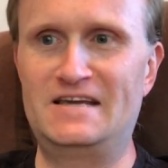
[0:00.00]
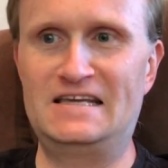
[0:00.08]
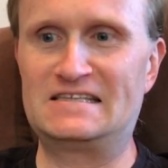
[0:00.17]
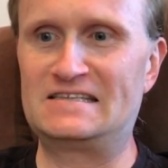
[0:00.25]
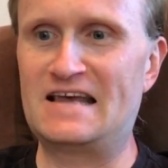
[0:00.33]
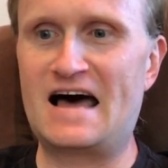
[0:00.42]

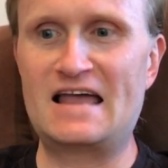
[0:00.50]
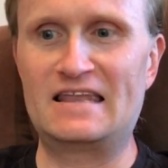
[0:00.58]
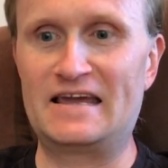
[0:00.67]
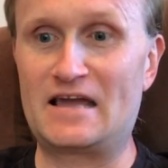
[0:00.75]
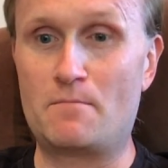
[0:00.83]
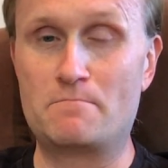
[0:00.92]
it's not
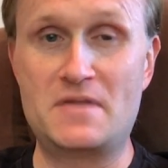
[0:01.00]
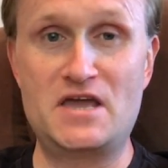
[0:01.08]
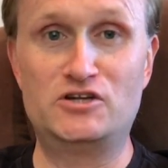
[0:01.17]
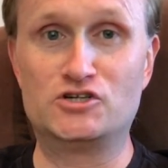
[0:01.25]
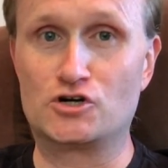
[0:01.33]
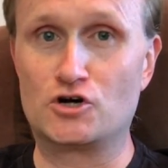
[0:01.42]
like a
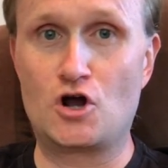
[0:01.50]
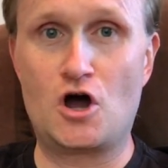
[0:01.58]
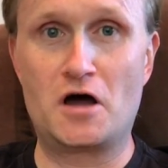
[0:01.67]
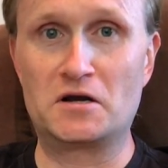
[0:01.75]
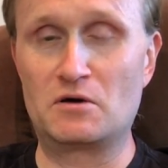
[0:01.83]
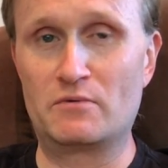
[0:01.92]
major
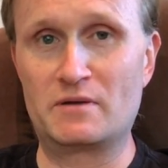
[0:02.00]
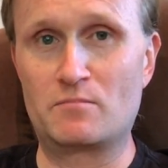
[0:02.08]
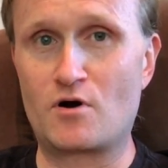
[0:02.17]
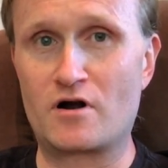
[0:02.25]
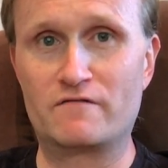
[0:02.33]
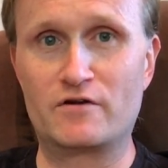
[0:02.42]
ongoing
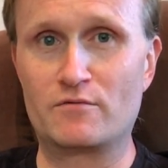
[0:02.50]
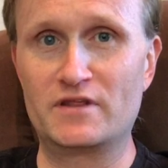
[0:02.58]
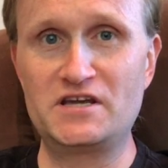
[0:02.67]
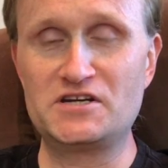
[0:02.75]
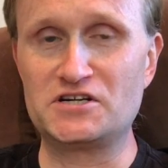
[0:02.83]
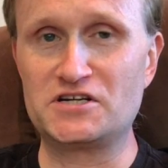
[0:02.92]
part of your
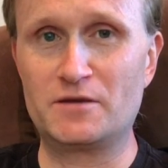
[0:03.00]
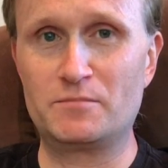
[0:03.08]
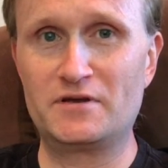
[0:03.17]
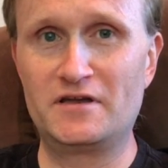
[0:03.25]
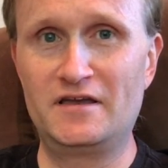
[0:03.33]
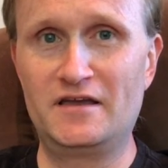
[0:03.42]

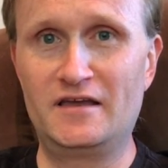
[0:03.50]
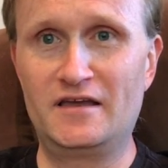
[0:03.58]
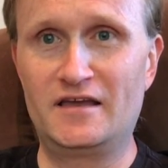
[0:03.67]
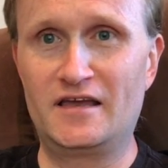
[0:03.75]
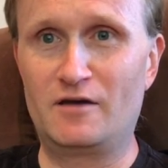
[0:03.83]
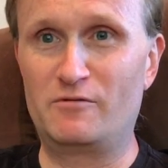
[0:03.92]
relationship.
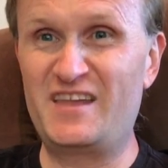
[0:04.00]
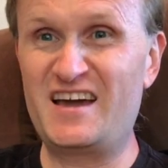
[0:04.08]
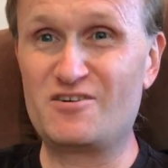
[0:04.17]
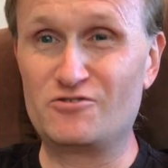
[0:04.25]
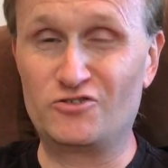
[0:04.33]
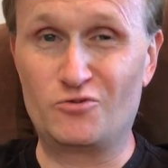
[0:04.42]
And when
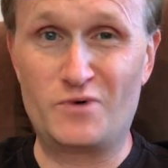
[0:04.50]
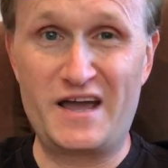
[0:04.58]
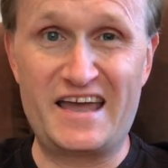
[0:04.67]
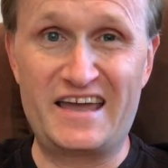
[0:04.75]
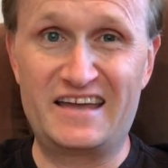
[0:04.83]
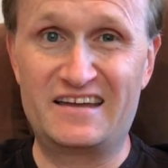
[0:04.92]
that goes
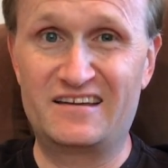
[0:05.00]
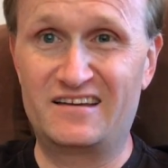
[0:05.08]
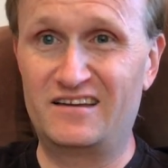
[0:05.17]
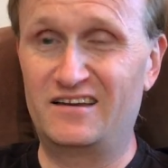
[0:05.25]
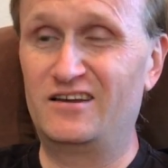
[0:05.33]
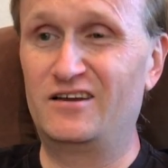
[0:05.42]
away,
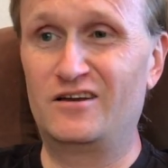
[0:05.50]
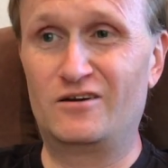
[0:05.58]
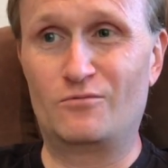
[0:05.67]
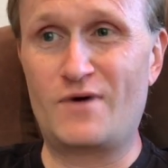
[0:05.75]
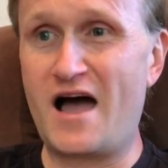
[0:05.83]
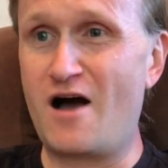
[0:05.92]

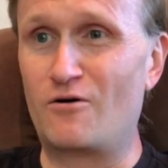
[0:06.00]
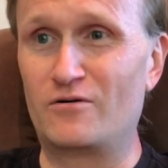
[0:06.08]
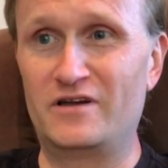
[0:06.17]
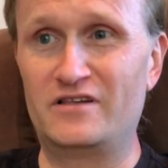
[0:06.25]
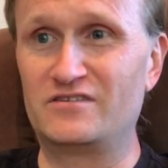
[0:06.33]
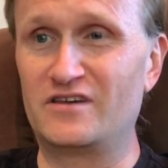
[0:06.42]
wow,
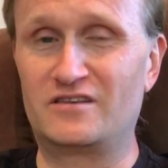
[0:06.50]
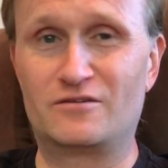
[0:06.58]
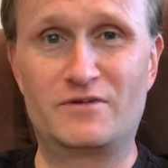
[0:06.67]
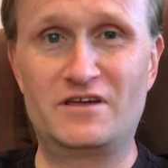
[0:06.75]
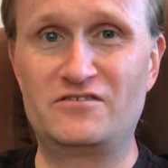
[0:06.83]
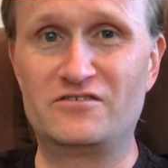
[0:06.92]
it's like
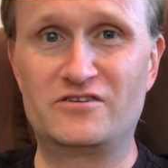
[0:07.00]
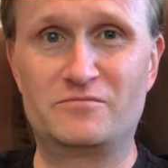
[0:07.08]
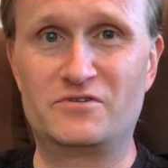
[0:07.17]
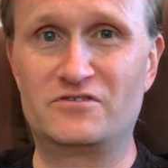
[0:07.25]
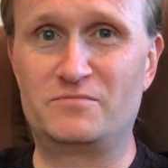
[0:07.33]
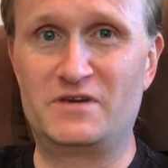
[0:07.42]
the
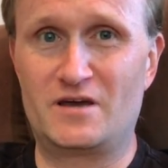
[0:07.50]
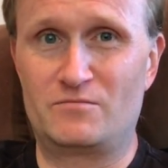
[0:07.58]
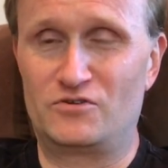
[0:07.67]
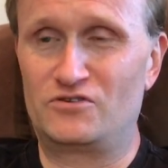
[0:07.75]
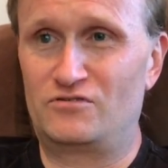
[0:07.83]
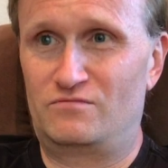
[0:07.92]
relationship just
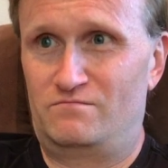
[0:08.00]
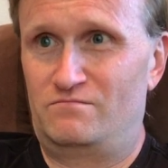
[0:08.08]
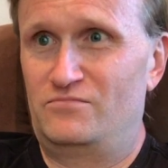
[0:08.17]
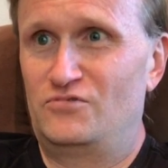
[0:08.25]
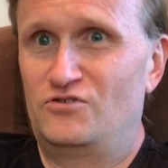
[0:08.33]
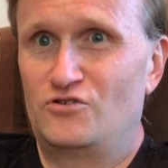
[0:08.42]
becomes
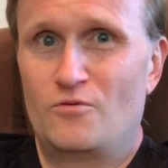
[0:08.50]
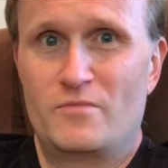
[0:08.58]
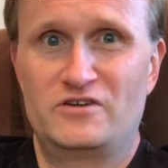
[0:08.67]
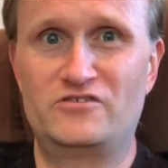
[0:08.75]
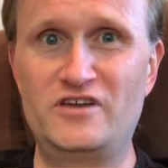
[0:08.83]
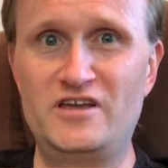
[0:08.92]
so
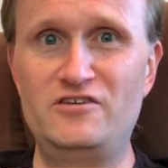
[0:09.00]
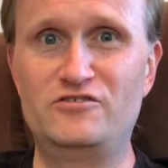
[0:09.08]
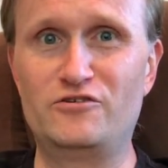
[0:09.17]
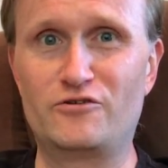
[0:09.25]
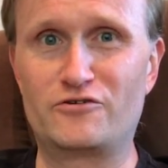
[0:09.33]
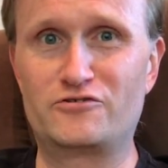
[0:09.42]
much
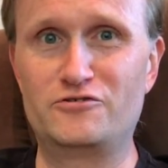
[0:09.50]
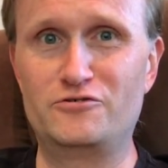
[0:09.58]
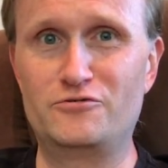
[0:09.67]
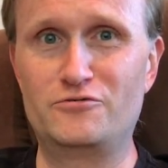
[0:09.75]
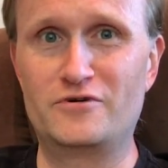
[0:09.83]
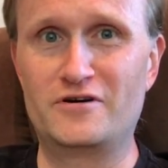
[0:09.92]
easier
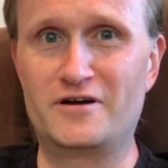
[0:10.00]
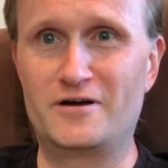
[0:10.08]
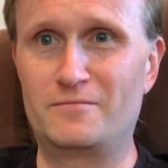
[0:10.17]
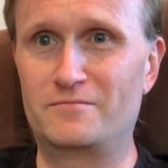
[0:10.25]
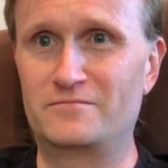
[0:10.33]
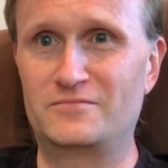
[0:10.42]
to
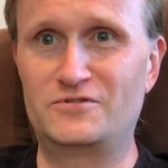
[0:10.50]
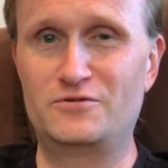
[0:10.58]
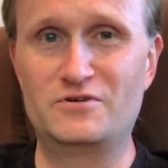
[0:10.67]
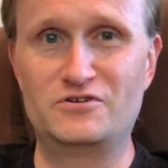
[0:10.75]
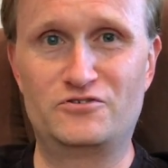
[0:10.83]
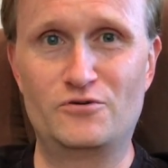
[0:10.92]
um,
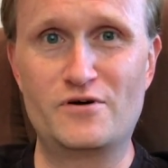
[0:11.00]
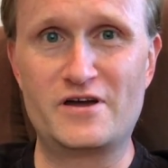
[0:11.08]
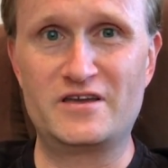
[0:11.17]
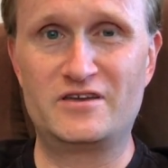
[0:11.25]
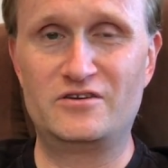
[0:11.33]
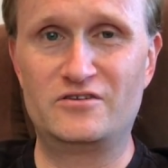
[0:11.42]
to
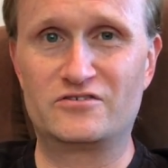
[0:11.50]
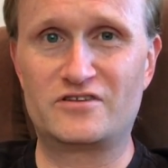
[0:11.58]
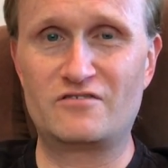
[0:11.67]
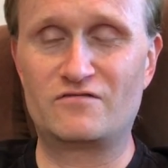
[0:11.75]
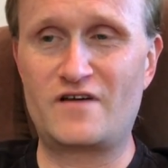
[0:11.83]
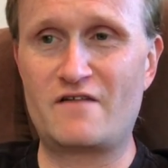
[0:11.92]
enjoy.
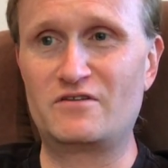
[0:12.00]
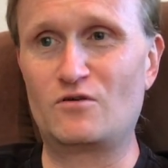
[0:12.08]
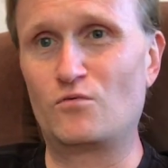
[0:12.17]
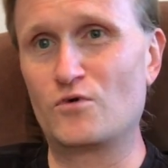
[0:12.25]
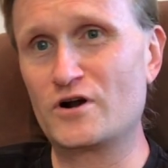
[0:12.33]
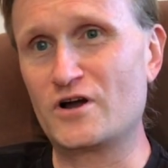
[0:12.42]
Instead of having
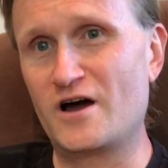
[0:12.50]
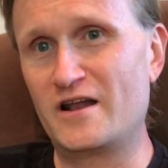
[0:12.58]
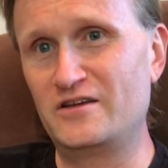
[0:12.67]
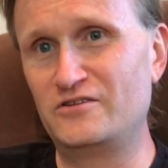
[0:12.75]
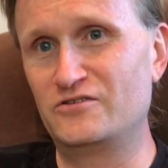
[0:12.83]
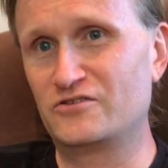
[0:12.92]
to work on
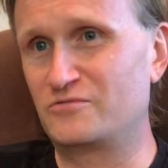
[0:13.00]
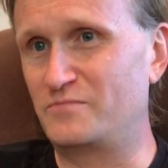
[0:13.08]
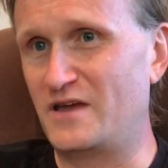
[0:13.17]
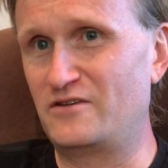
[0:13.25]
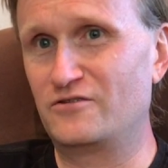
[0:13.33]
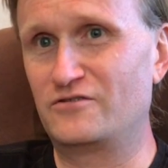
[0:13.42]
it, you just
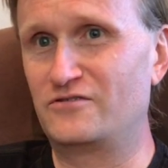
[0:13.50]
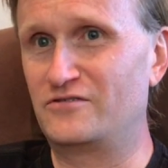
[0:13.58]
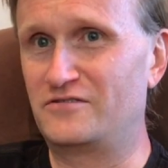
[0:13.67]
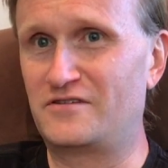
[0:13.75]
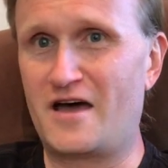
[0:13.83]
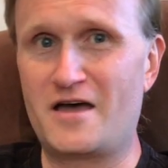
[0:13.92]
spend your
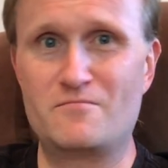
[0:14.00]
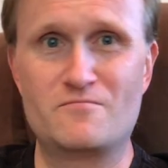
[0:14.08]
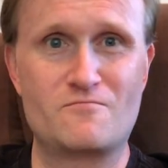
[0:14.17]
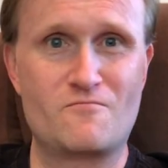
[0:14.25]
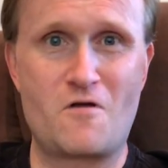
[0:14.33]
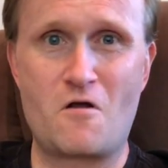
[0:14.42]

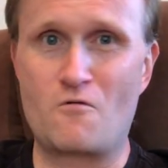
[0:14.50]
time